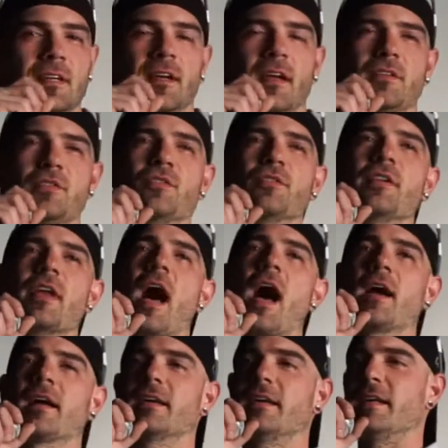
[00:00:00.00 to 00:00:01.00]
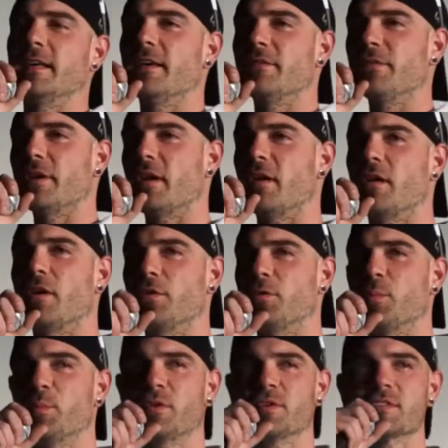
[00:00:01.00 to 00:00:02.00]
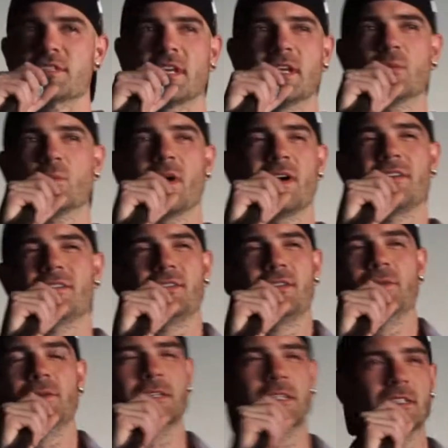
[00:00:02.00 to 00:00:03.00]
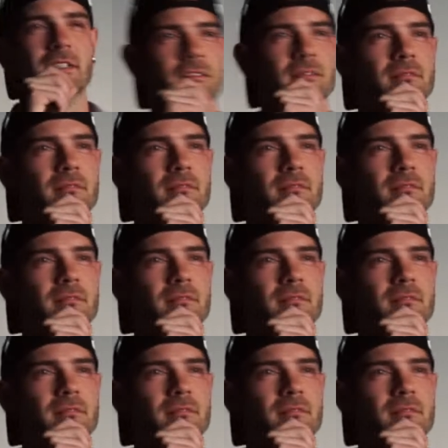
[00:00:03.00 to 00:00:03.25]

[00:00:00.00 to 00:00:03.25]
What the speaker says: and you're not gonna give it 100%, why are you doing it?